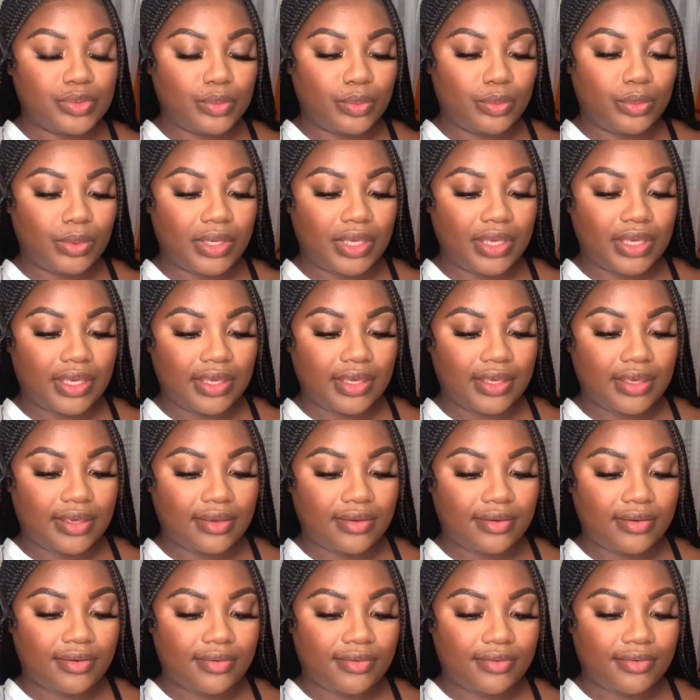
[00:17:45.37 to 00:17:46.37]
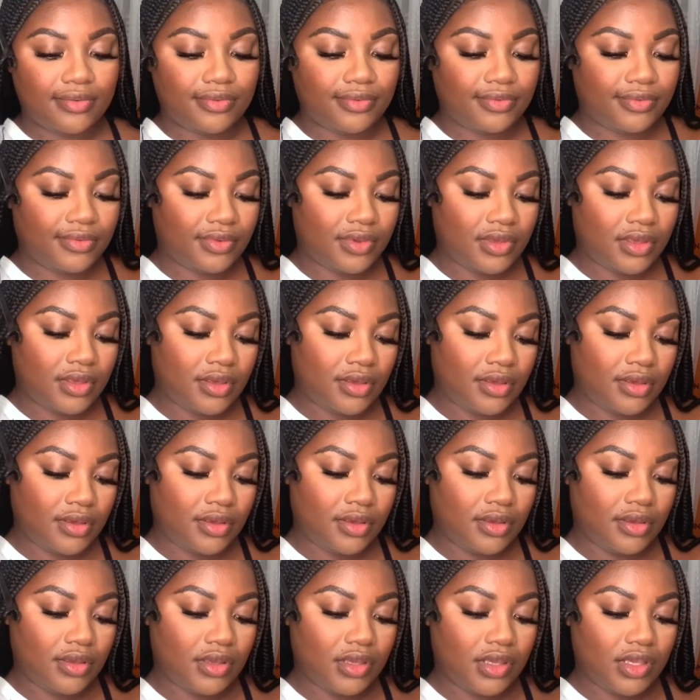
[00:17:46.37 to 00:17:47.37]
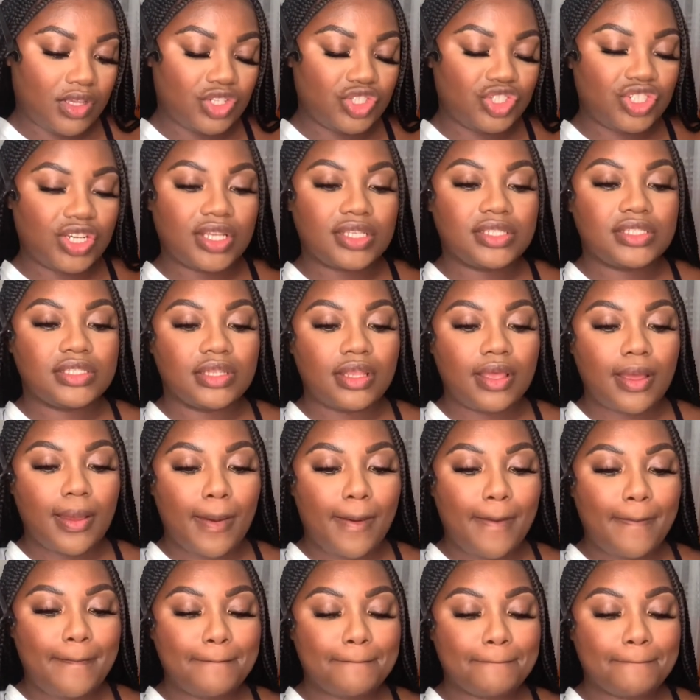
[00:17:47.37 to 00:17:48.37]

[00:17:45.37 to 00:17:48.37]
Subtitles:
with Chestnut.